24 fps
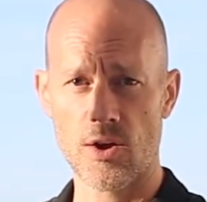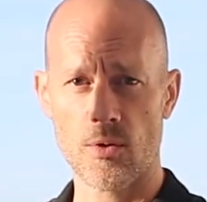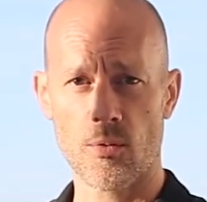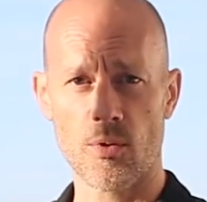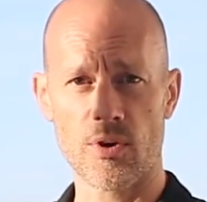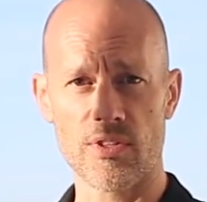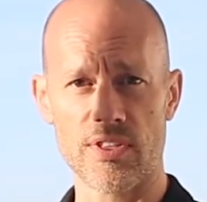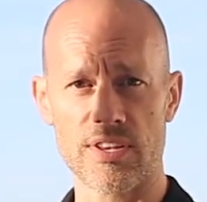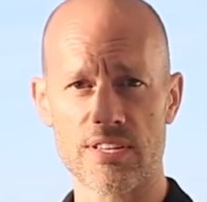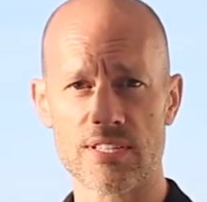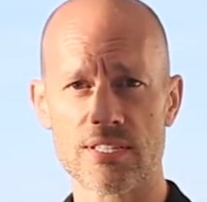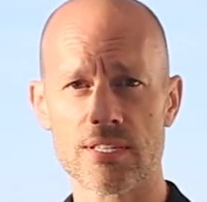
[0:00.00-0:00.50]

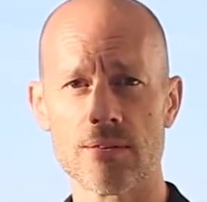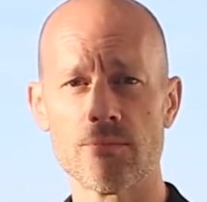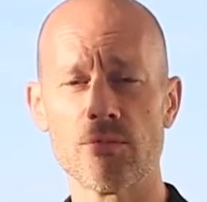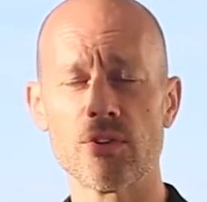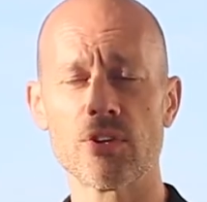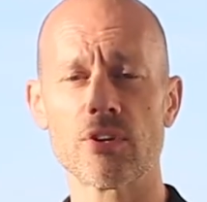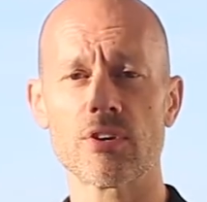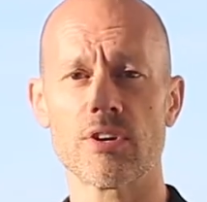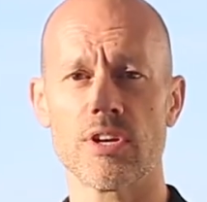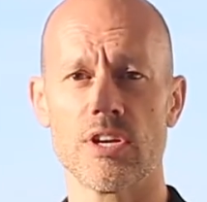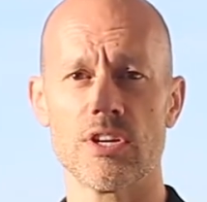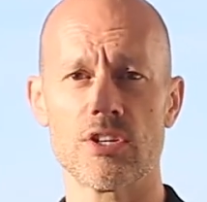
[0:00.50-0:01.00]
where the
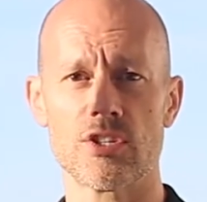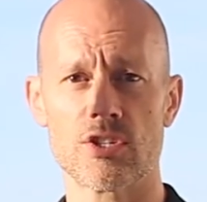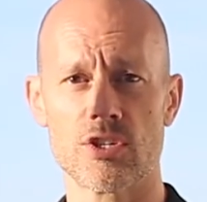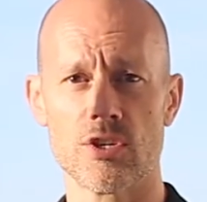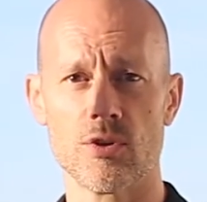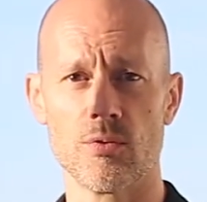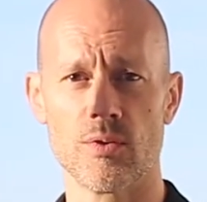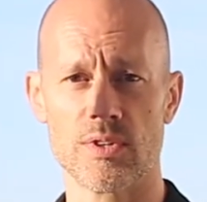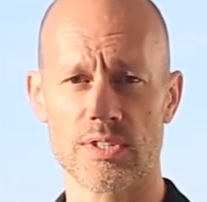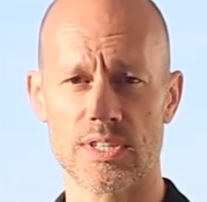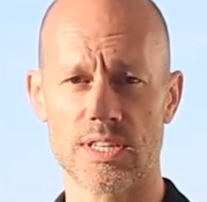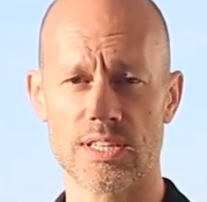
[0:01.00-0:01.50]
similar
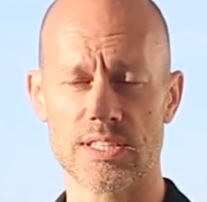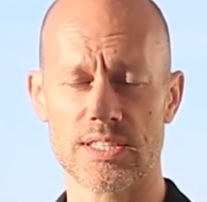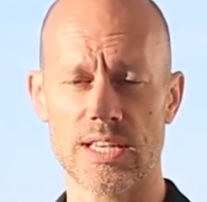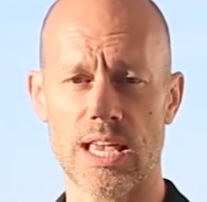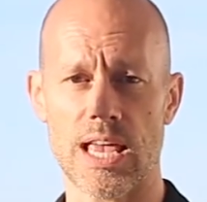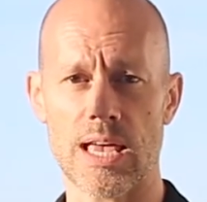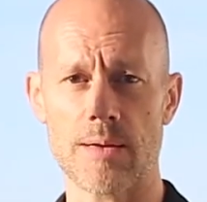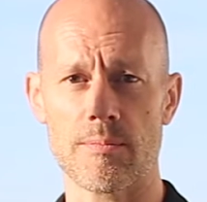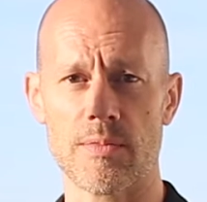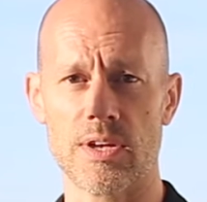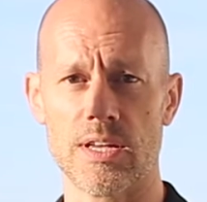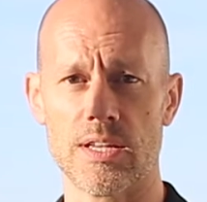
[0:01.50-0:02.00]
issue was
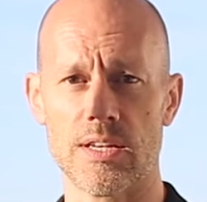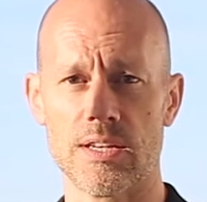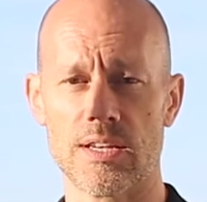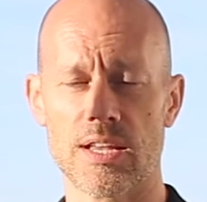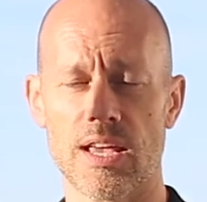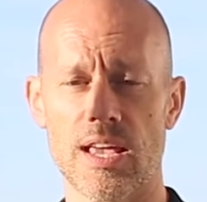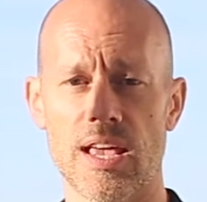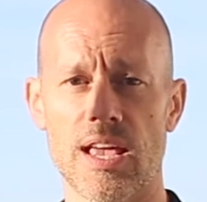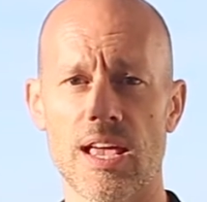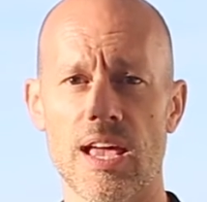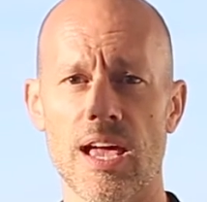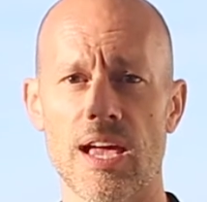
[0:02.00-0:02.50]
examined
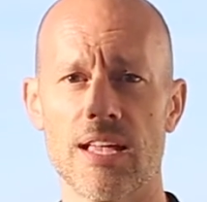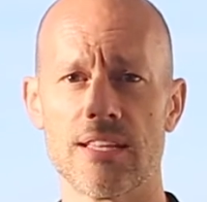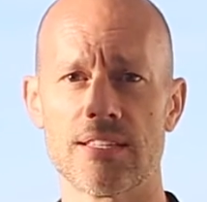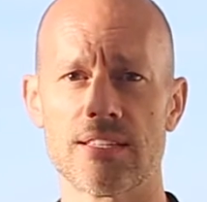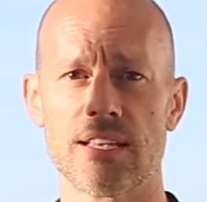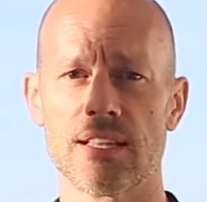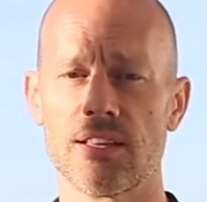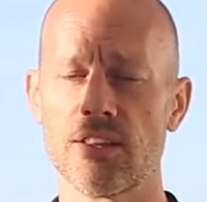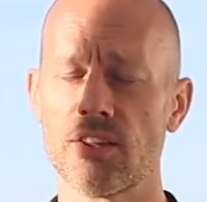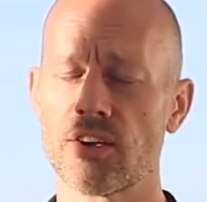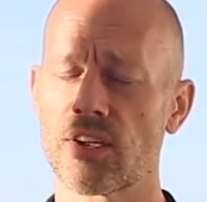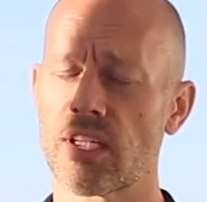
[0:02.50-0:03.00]
and
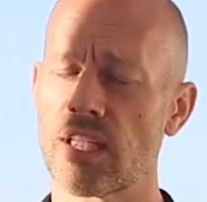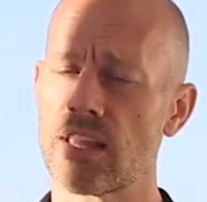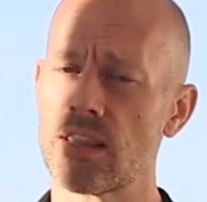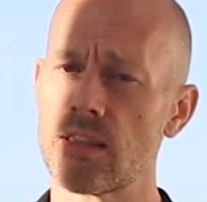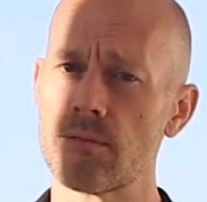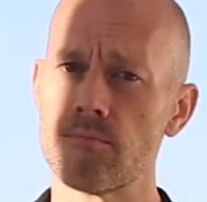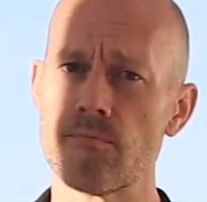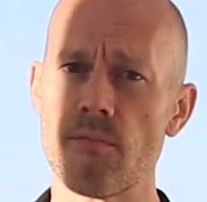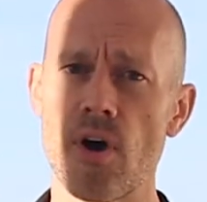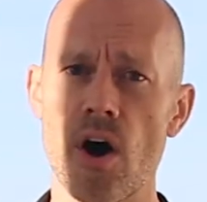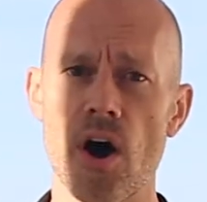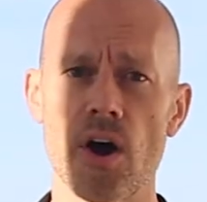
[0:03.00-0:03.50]
said, look, in the
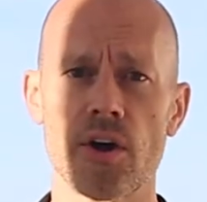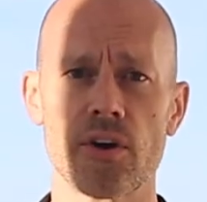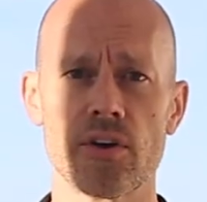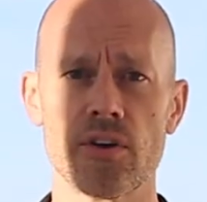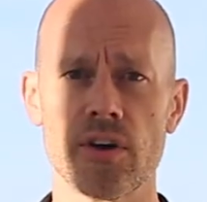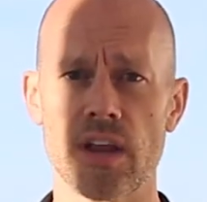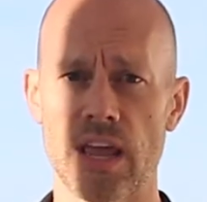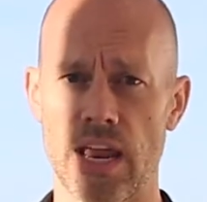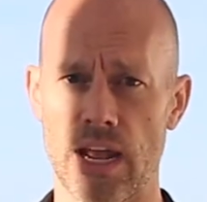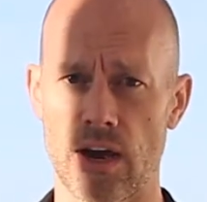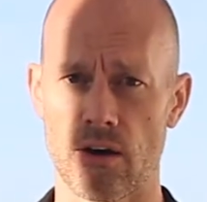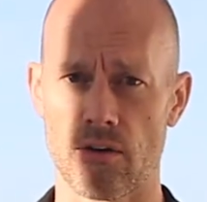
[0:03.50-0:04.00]

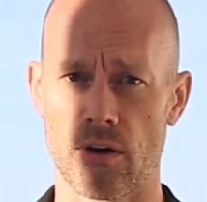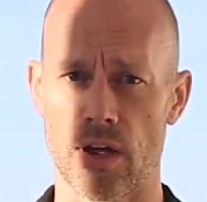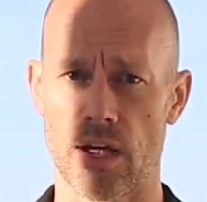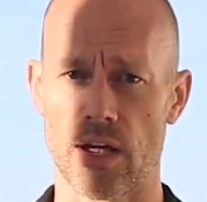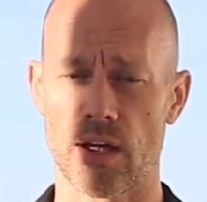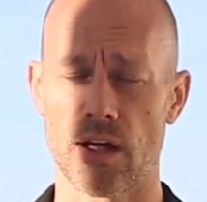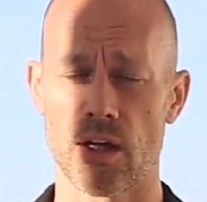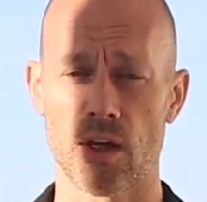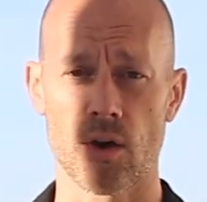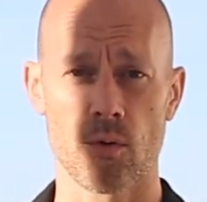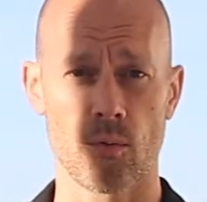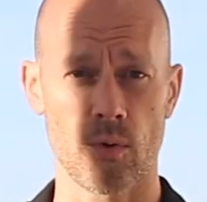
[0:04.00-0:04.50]
modern
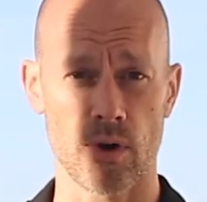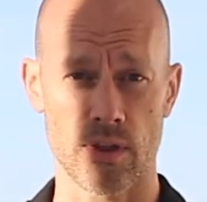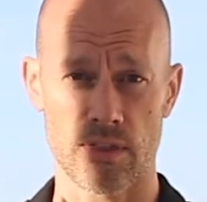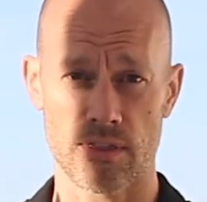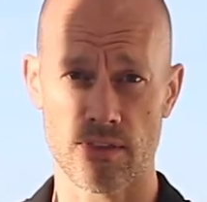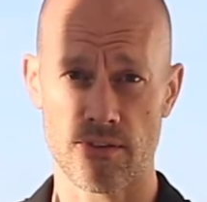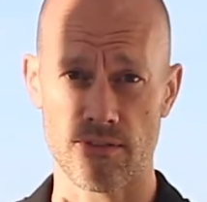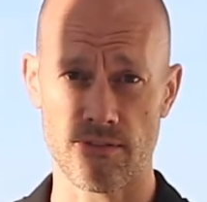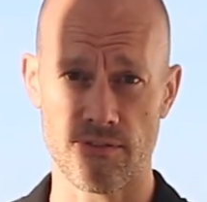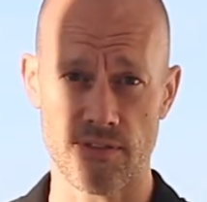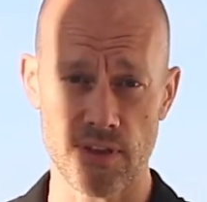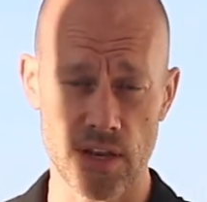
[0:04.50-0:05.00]
era
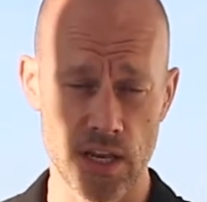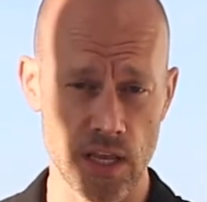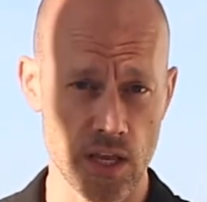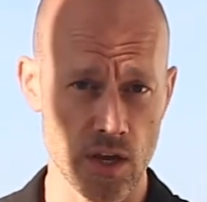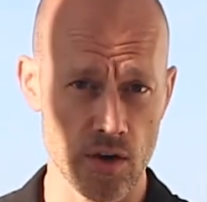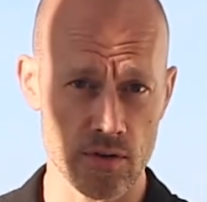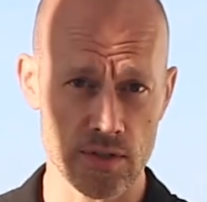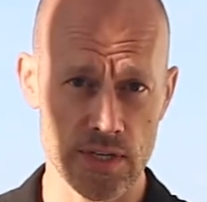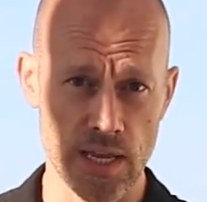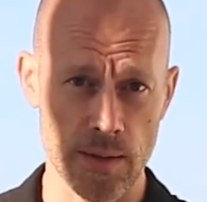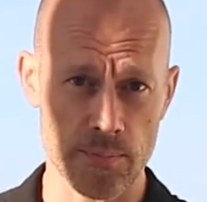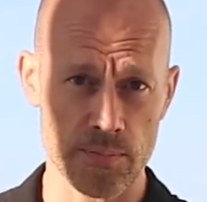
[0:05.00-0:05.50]
with
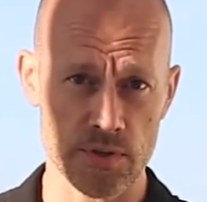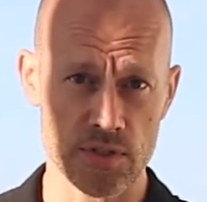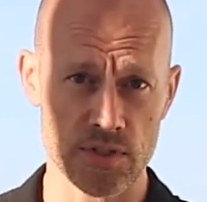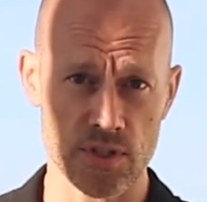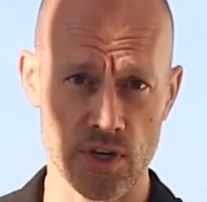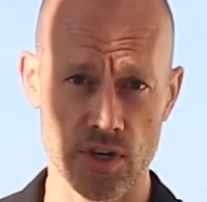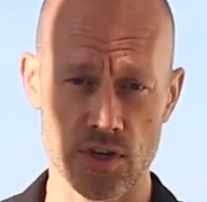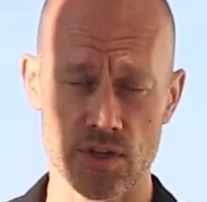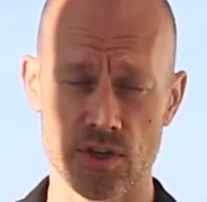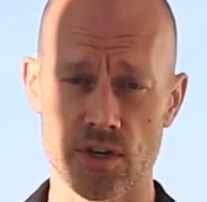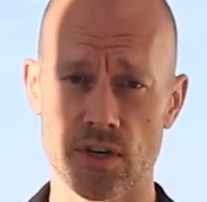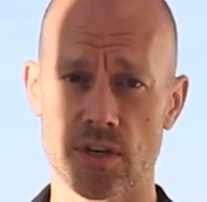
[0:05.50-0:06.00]
video
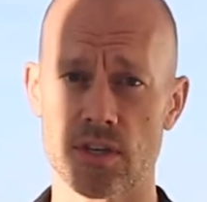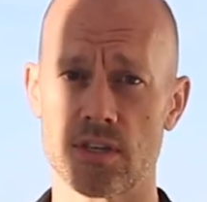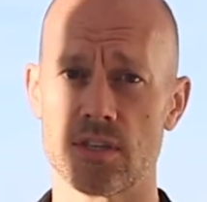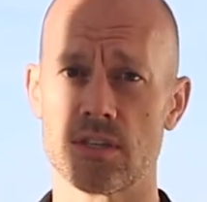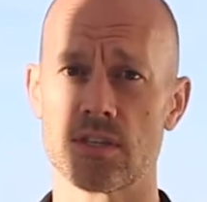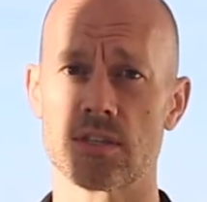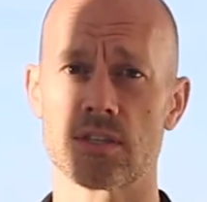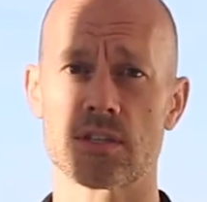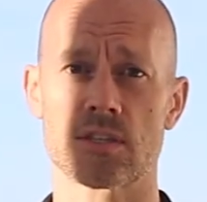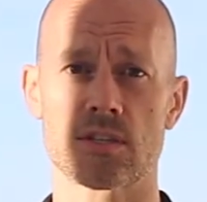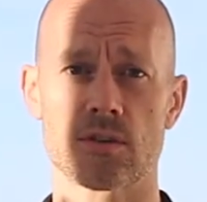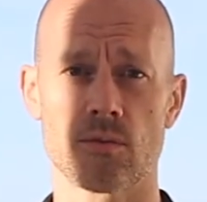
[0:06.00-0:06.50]

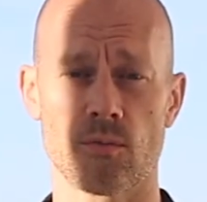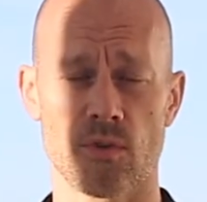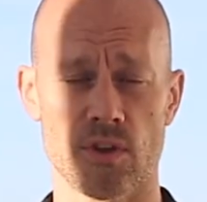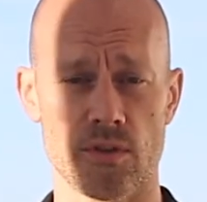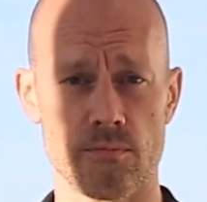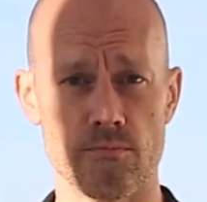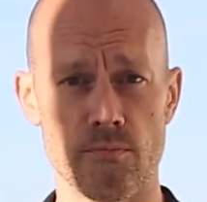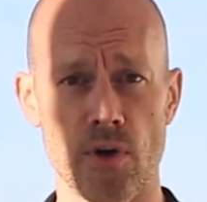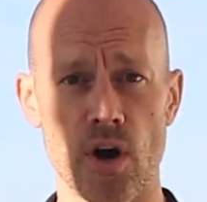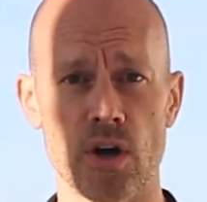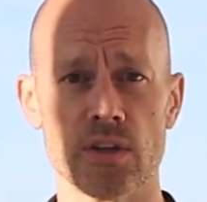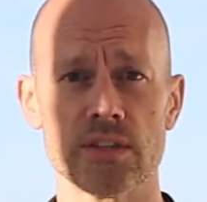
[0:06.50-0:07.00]
depositions, with
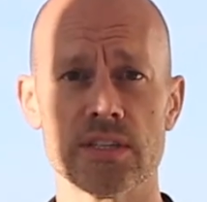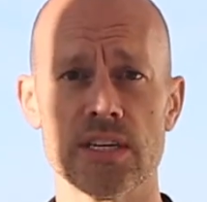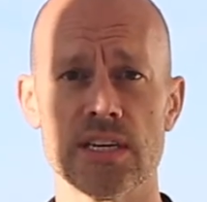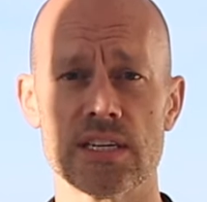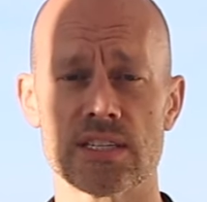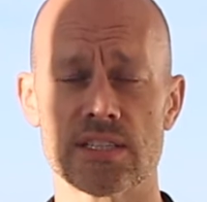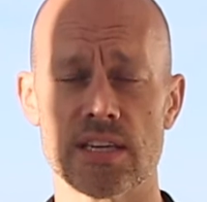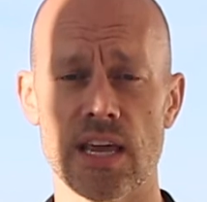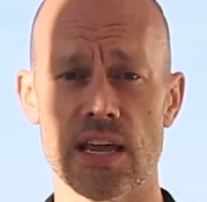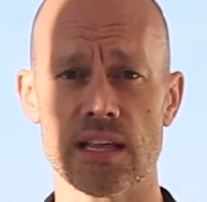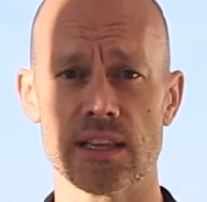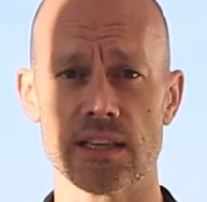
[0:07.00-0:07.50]

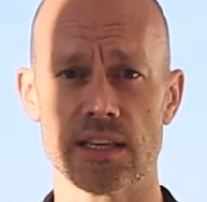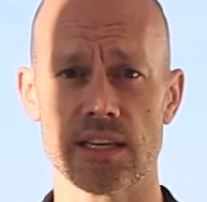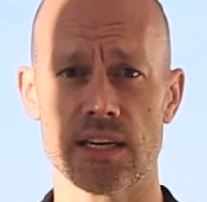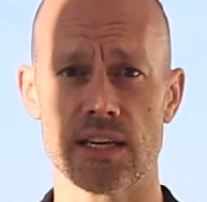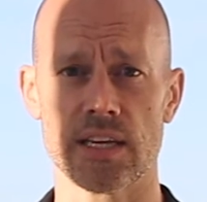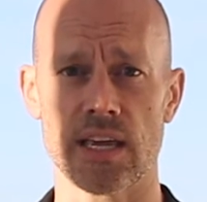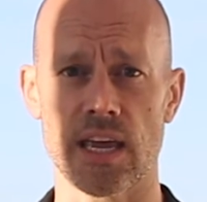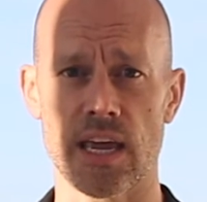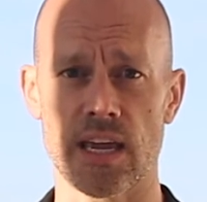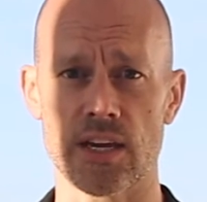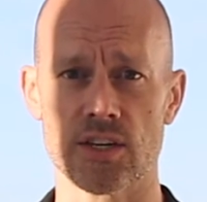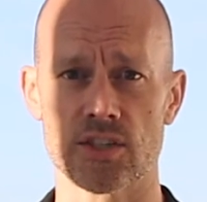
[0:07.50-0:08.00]
multi-state
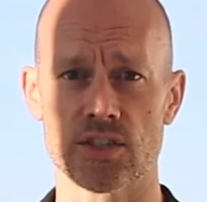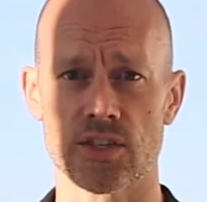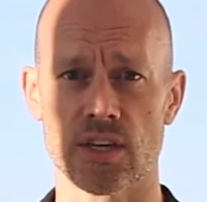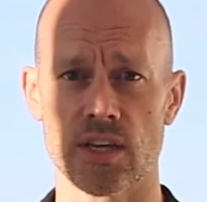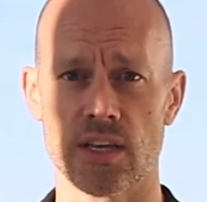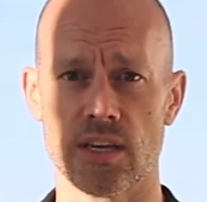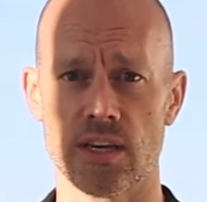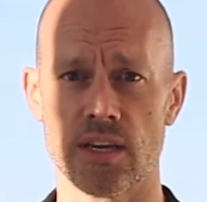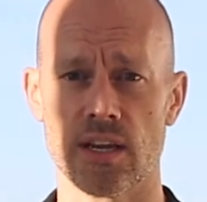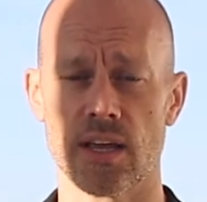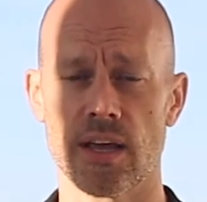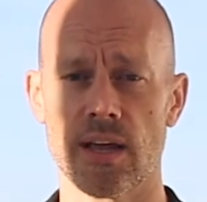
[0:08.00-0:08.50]

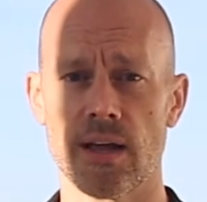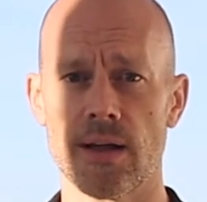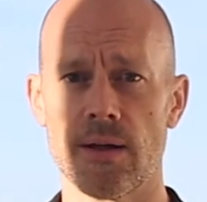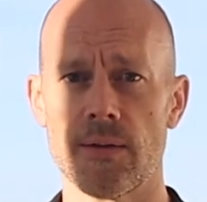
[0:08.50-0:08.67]
litigation,